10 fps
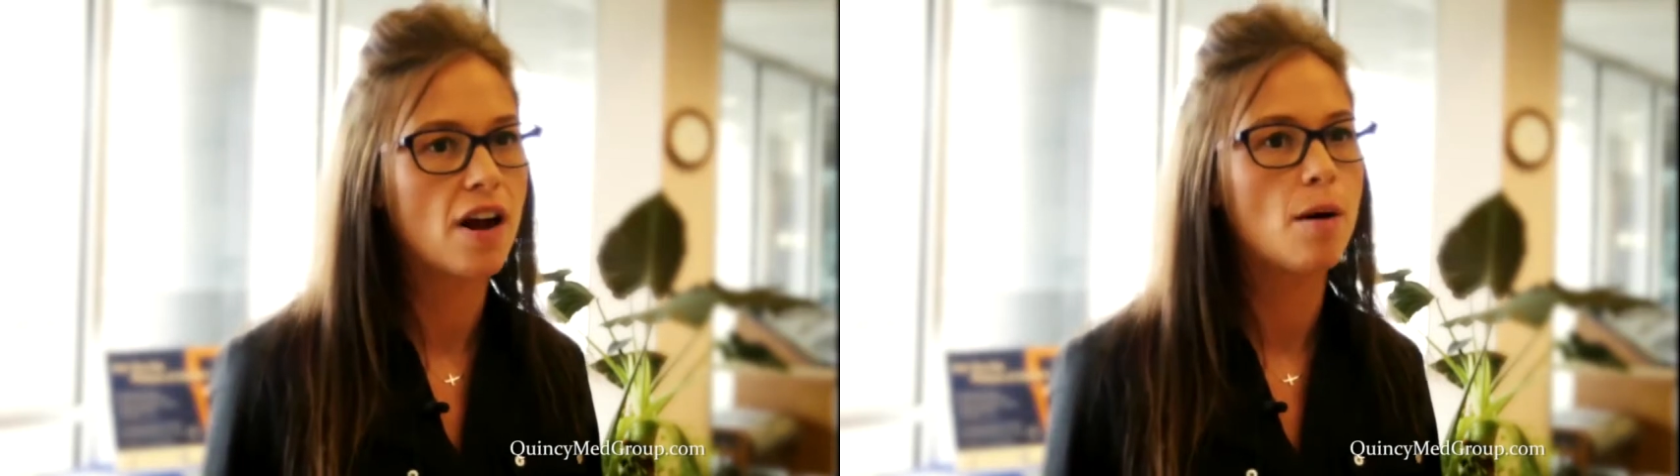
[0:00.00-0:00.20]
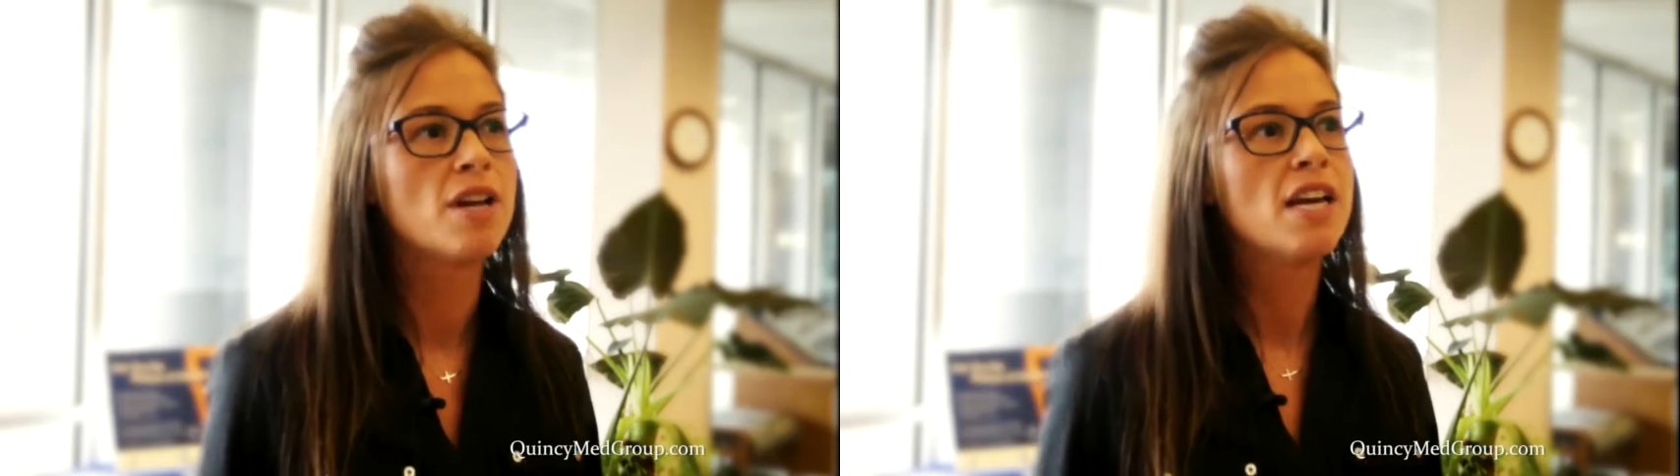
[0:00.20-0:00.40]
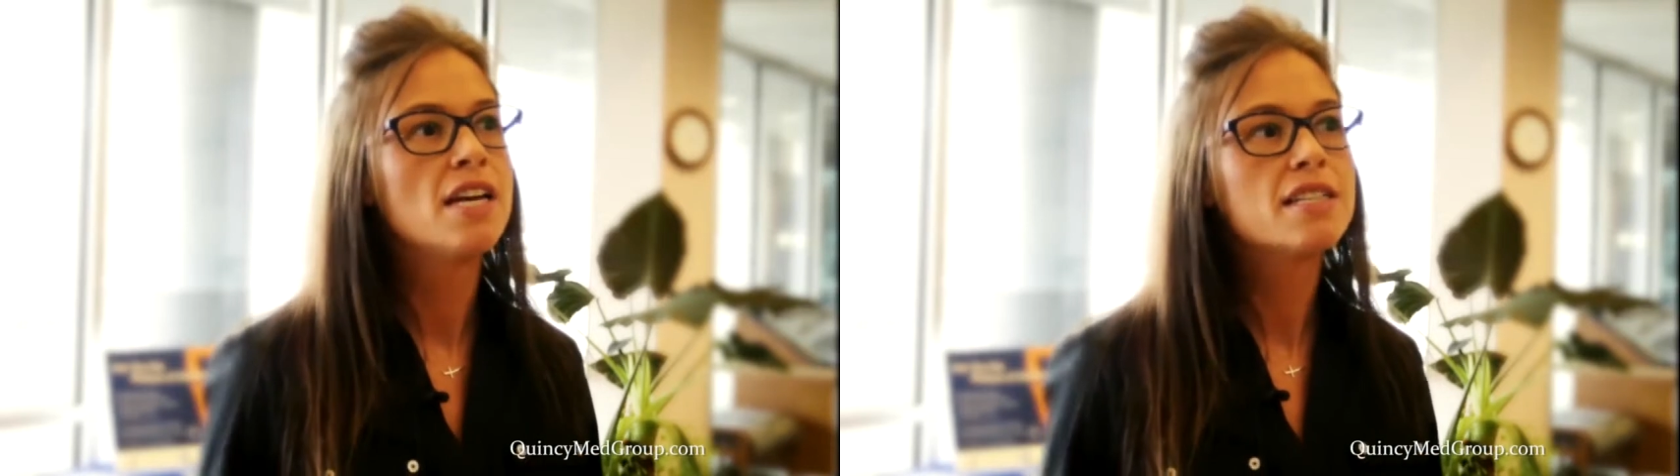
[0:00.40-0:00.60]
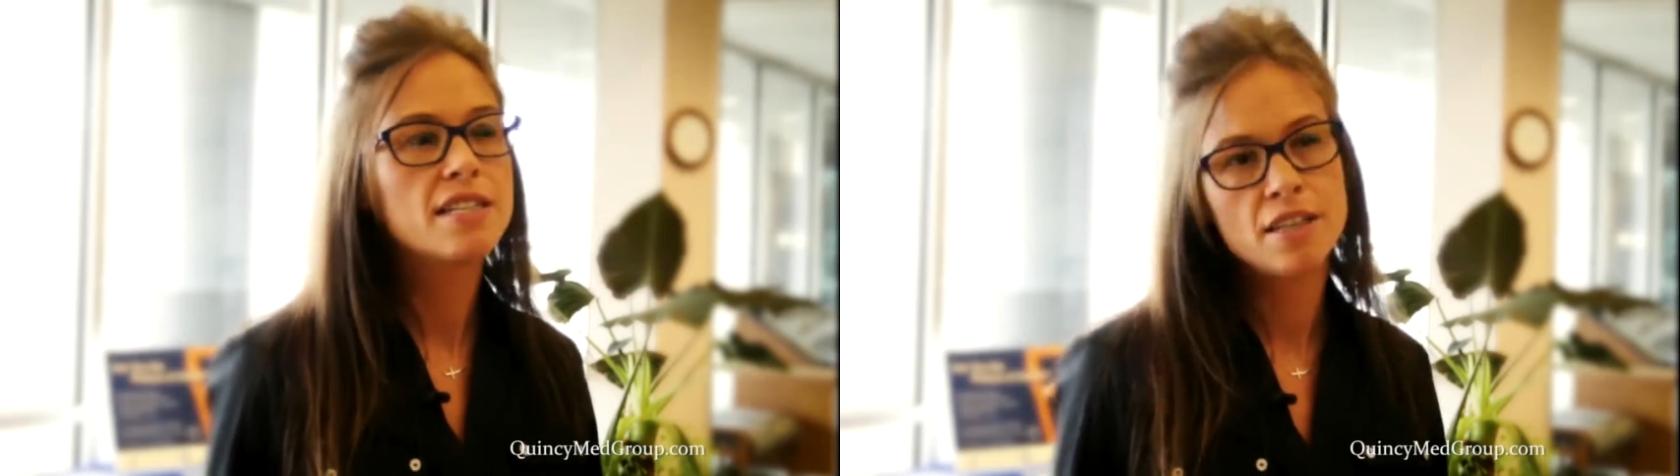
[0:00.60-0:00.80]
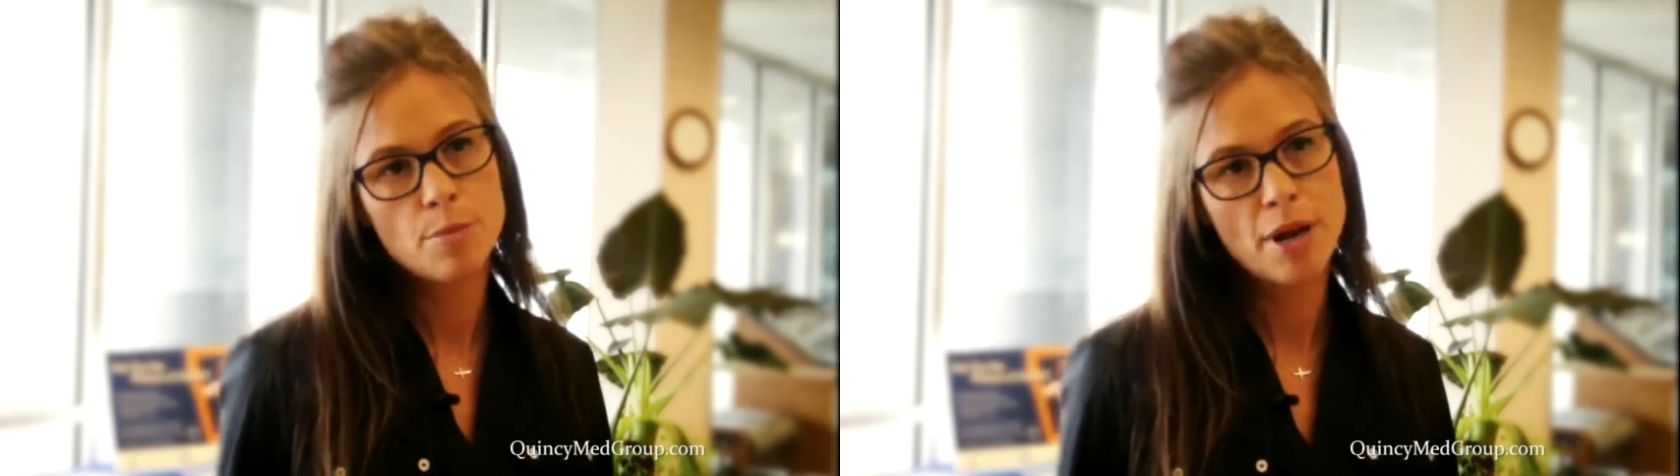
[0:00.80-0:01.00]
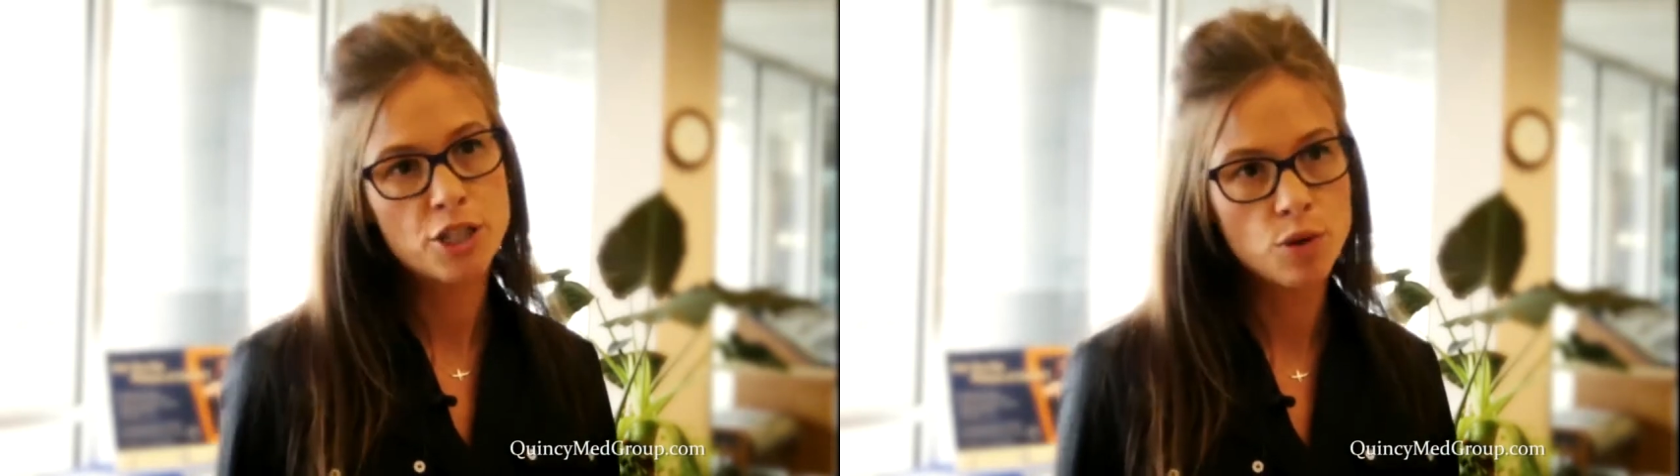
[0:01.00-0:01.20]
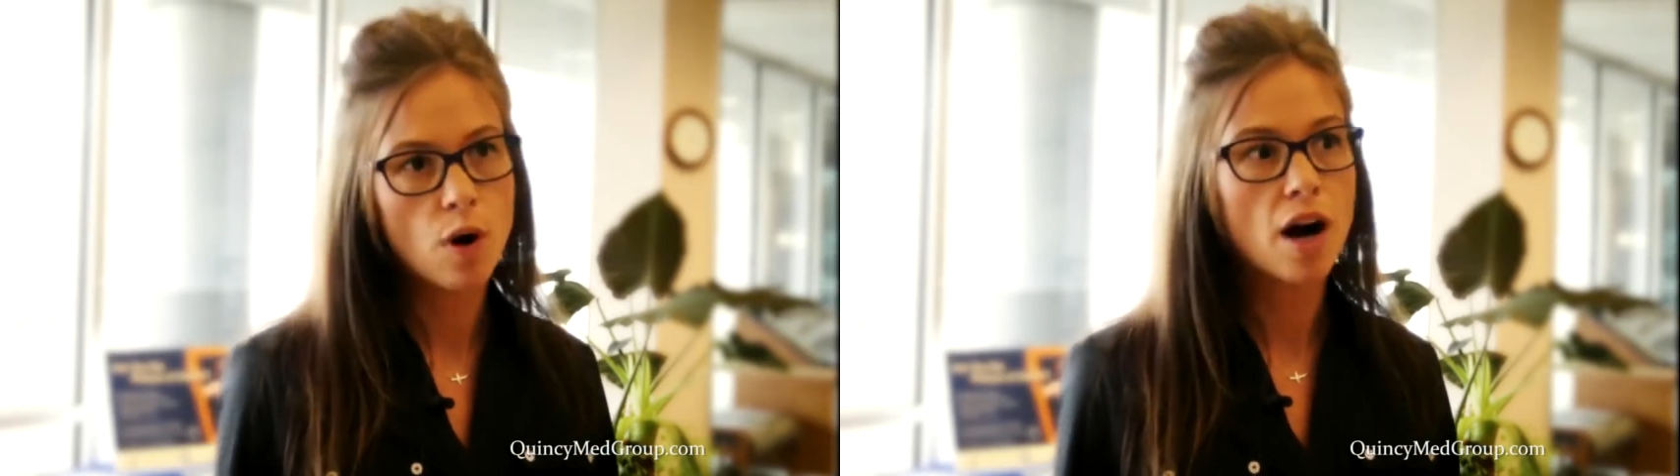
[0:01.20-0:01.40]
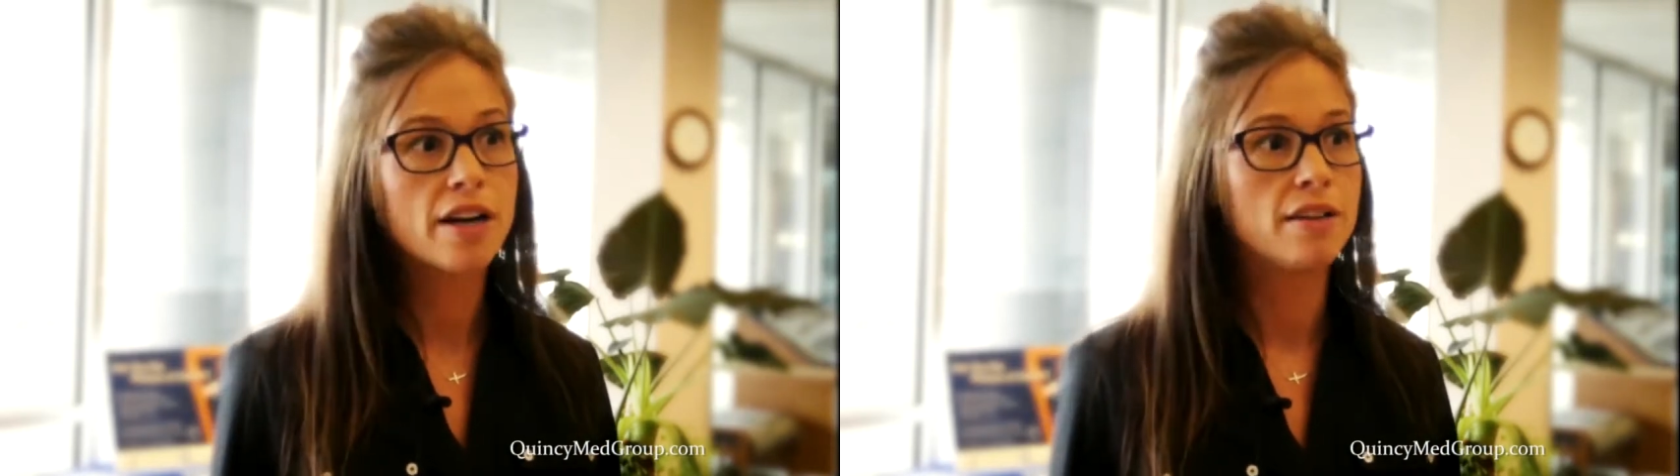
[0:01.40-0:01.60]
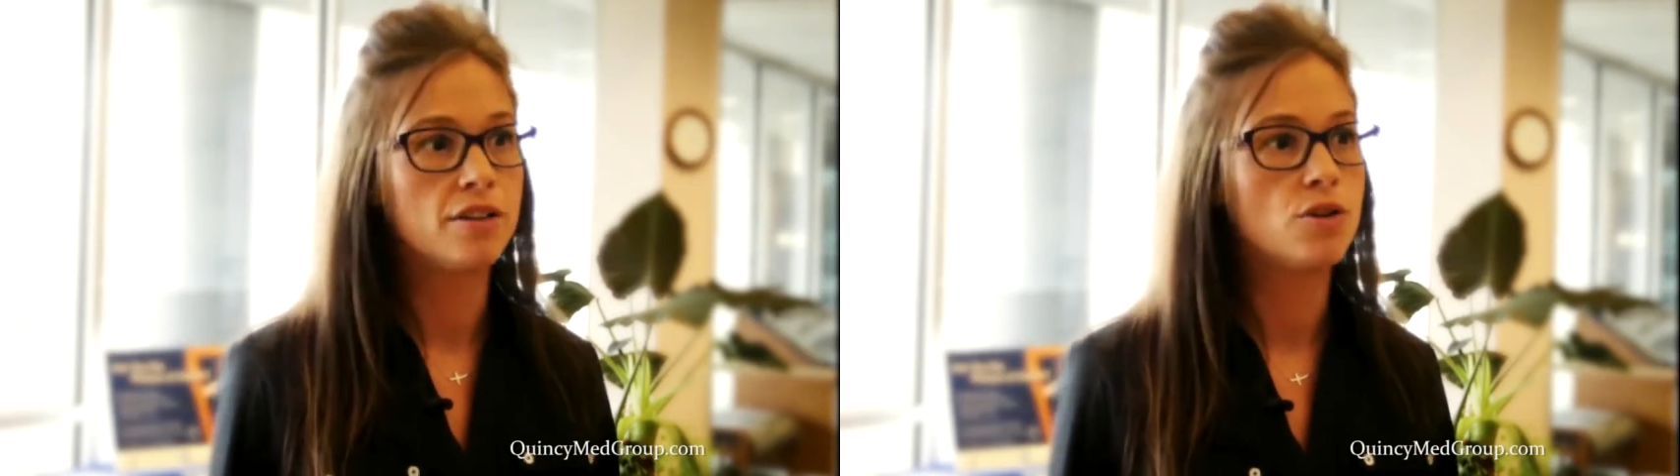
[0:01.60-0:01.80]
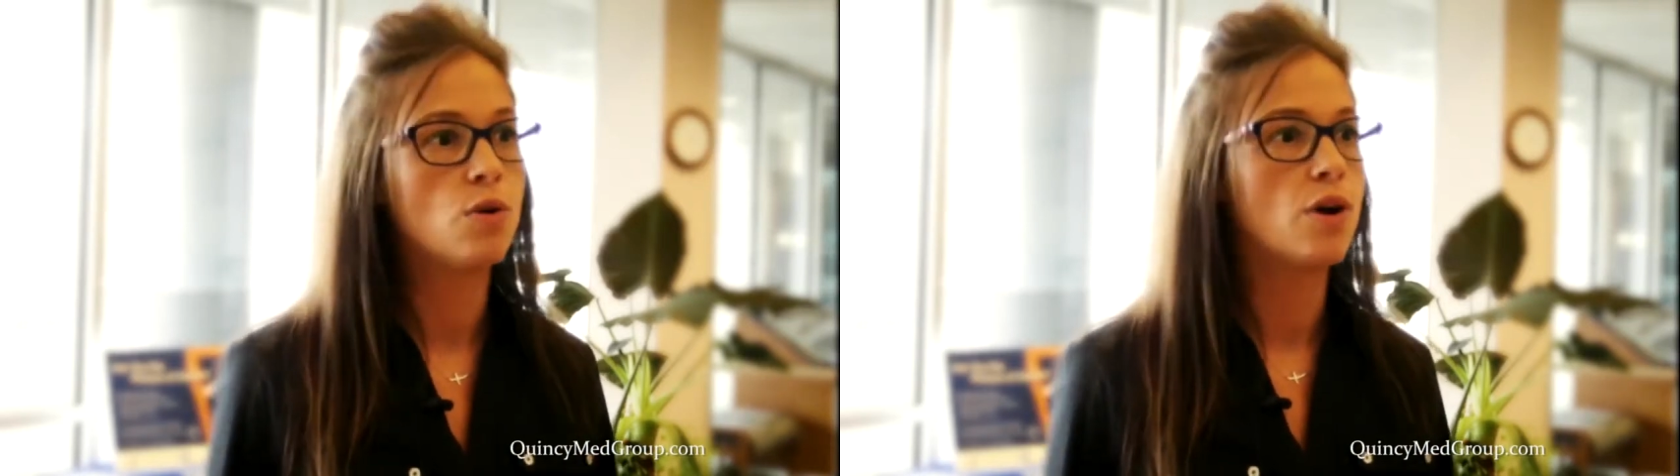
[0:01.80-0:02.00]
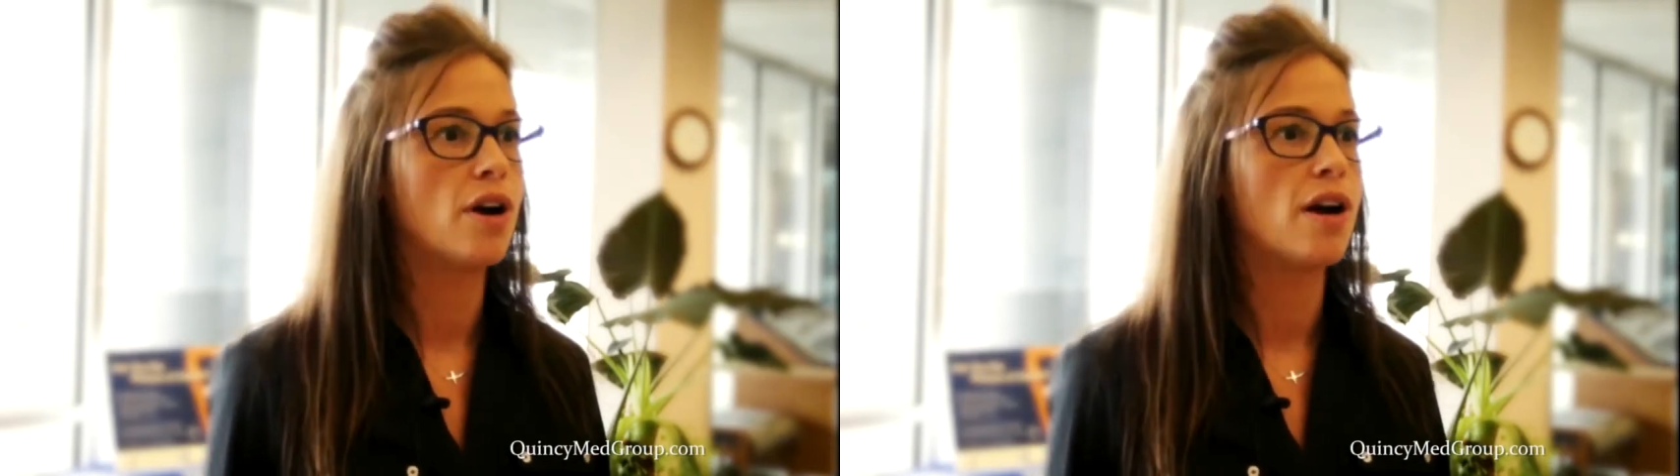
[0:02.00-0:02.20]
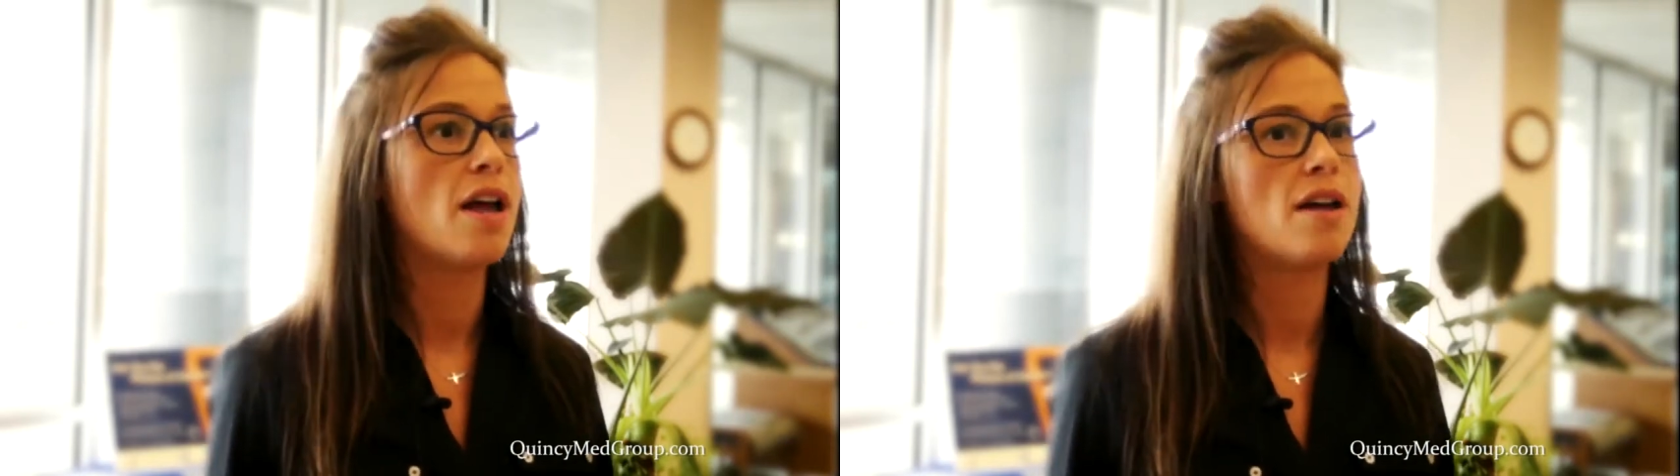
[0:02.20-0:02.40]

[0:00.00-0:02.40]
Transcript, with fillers: from seeing the patient walk in the door